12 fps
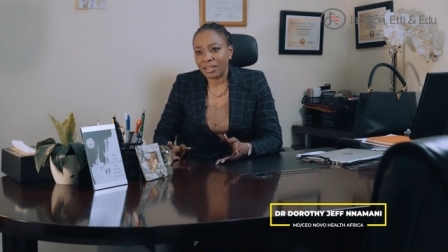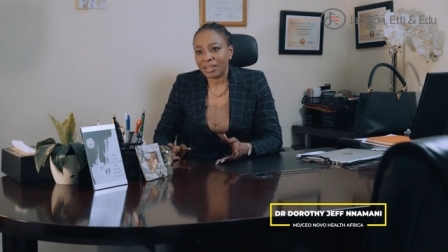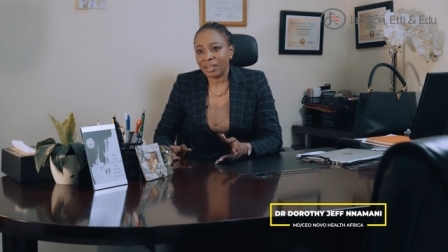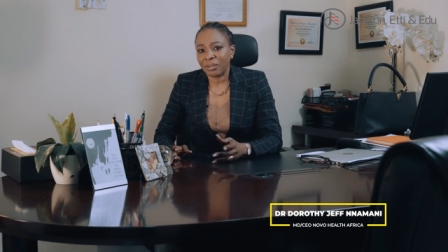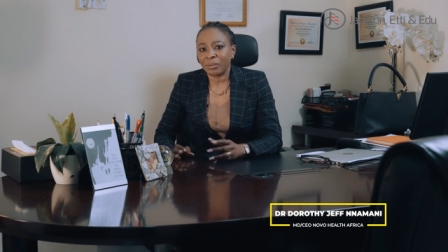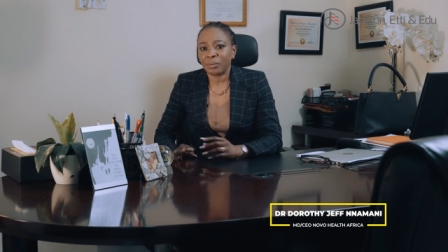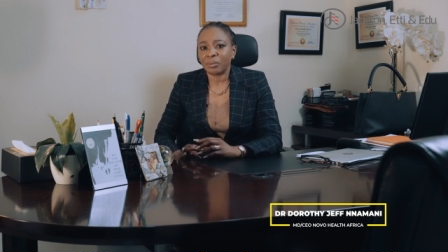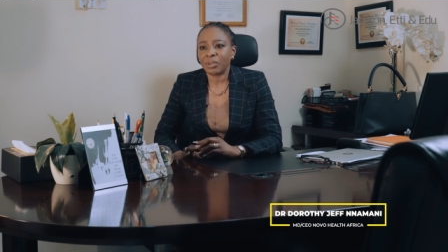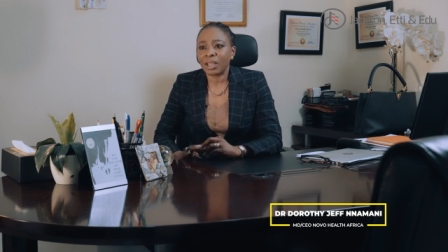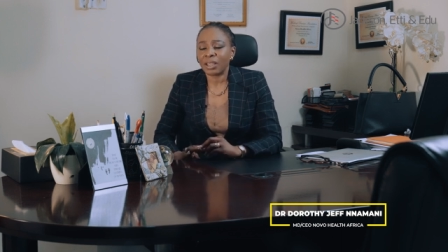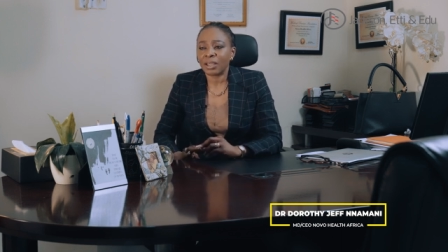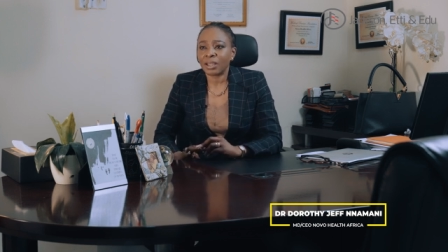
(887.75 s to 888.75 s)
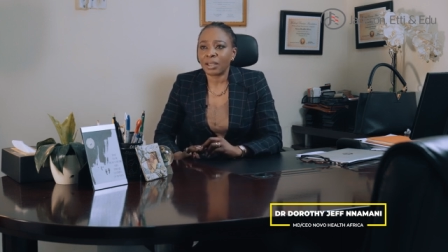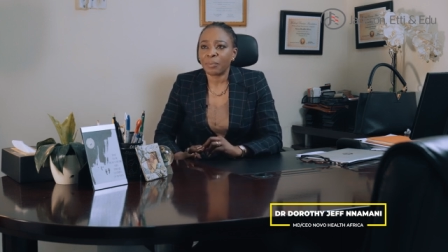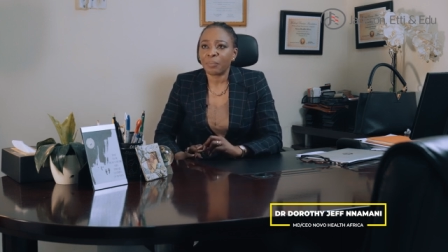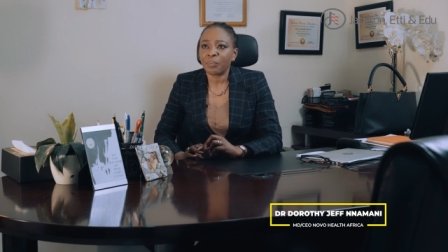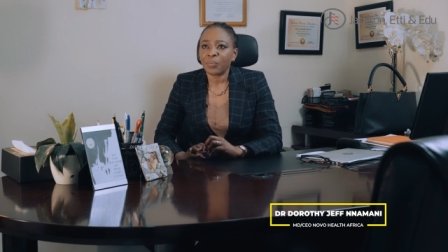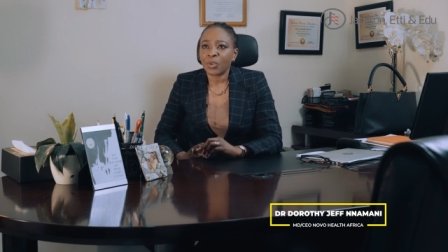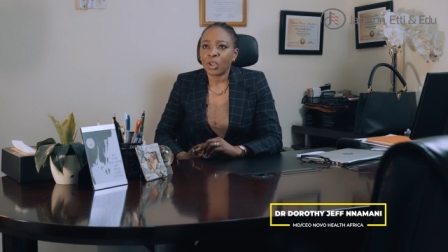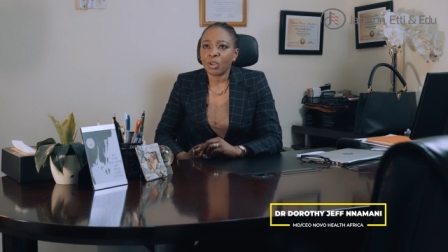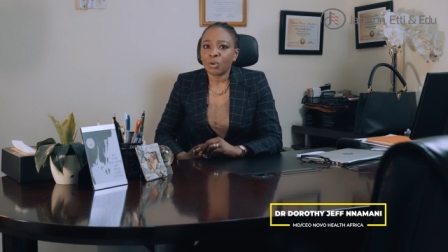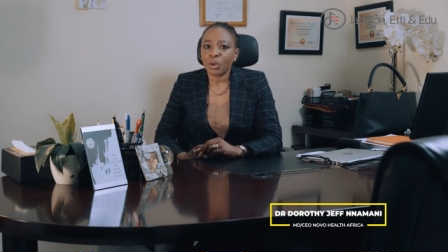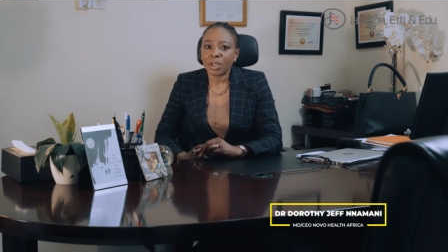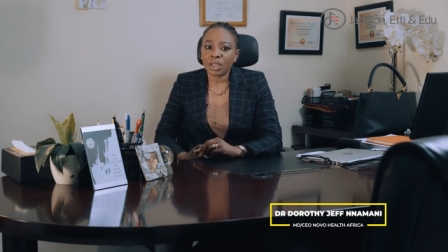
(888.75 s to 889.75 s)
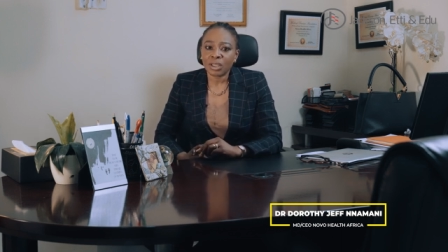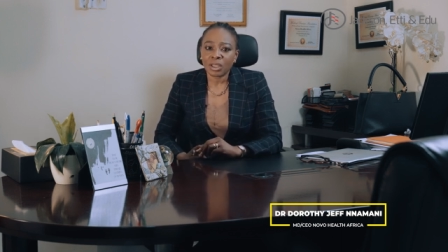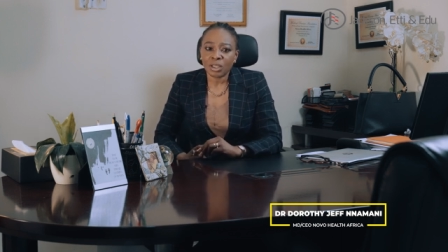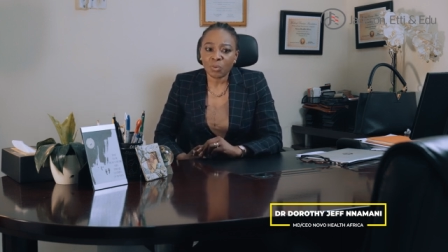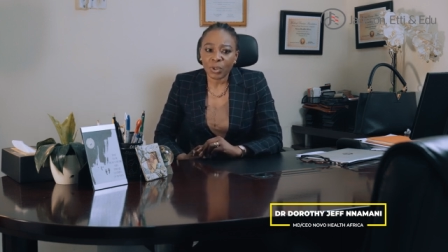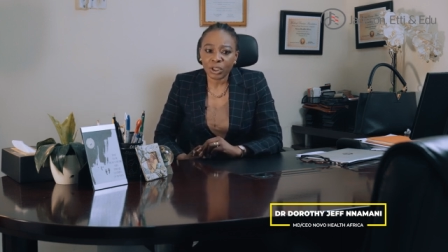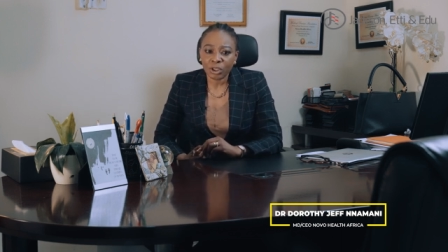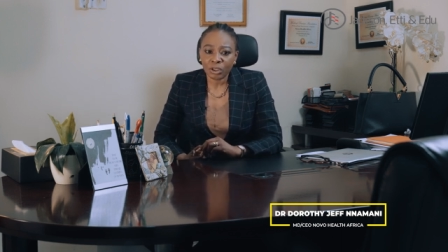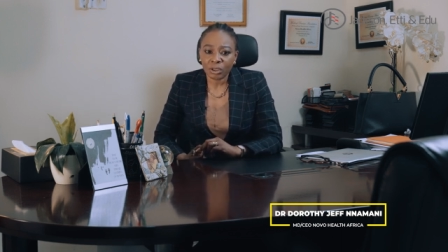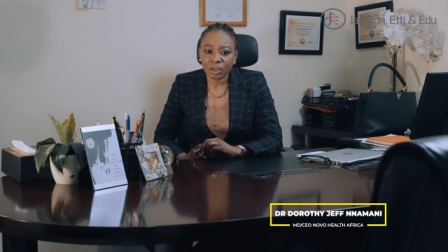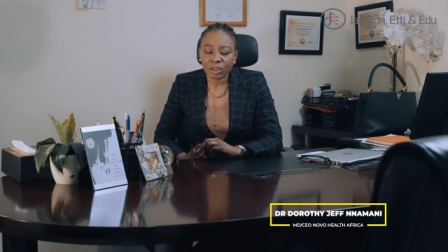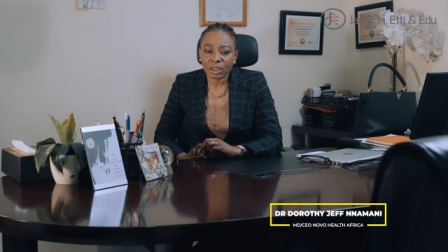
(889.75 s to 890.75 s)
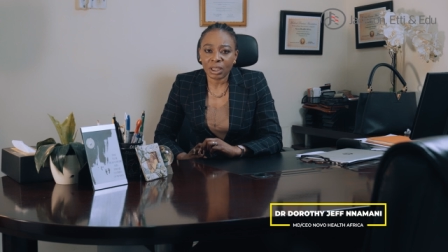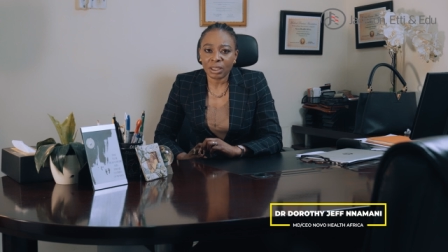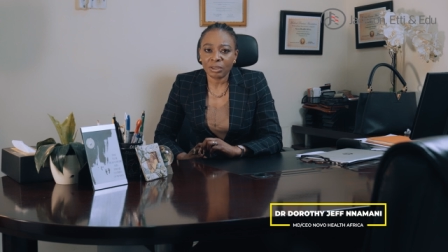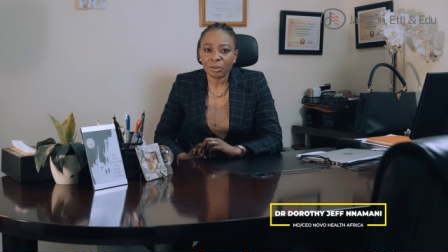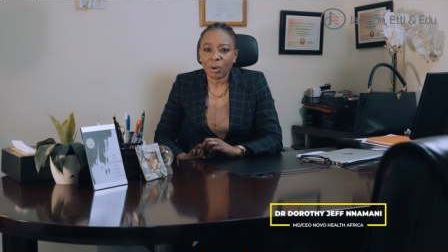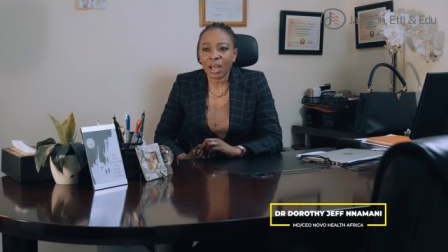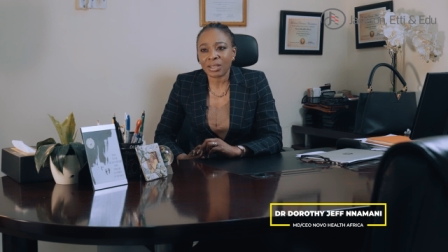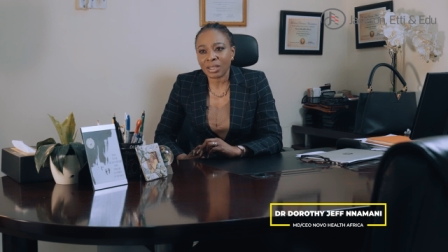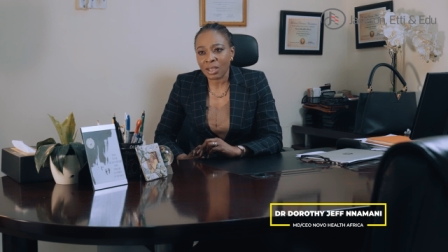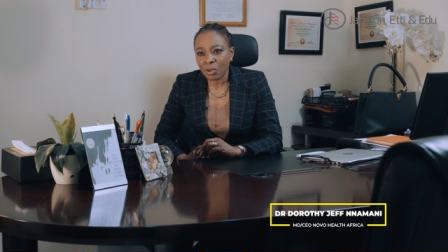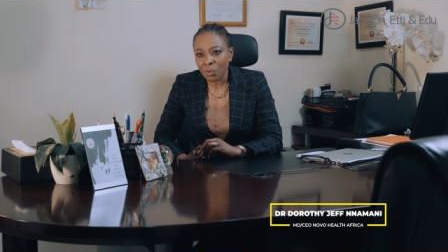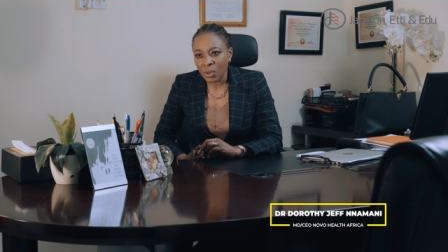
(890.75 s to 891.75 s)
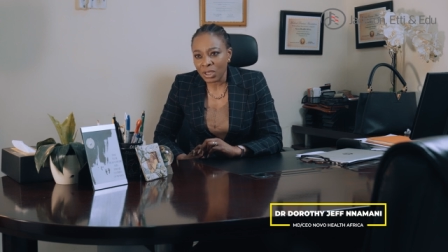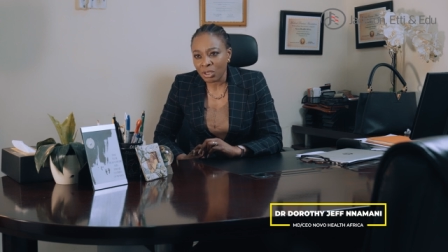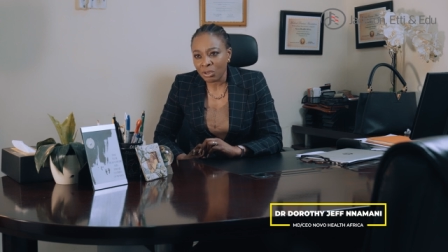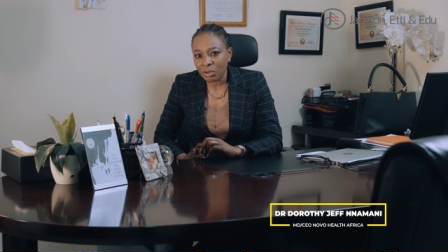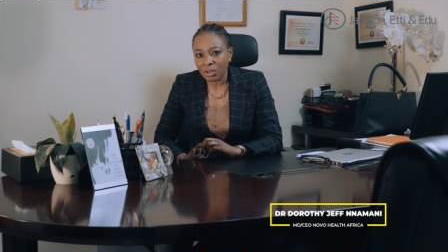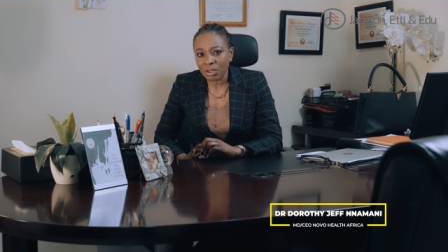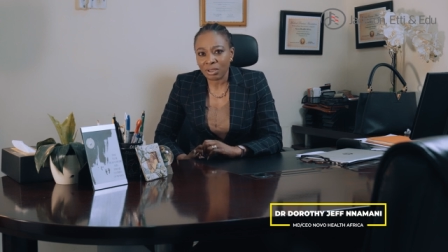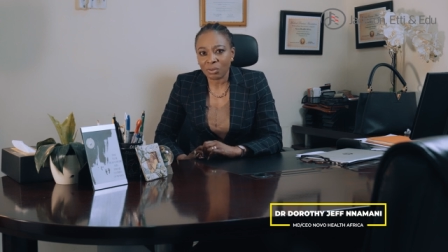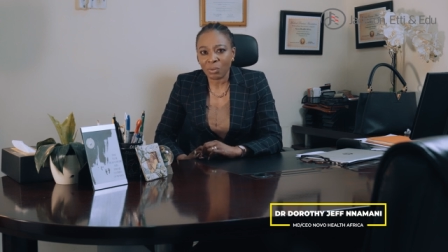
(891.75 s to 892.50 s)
You're in a situation and you're asking questions.